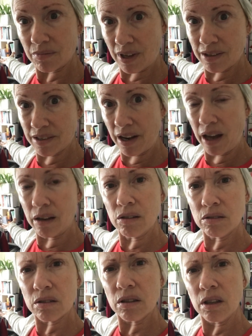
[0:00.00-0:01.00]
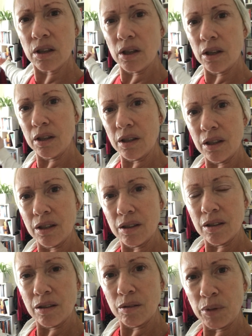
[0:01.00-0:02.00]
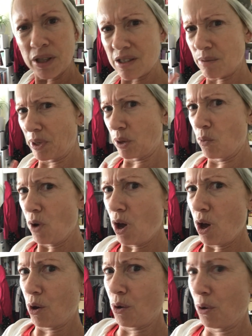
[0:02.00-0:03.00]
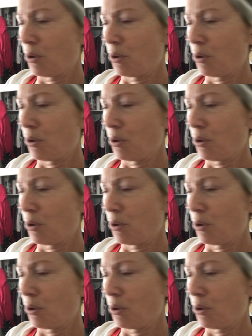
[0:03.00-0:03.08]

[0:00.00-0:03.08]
as an adult because I'm like, whoa,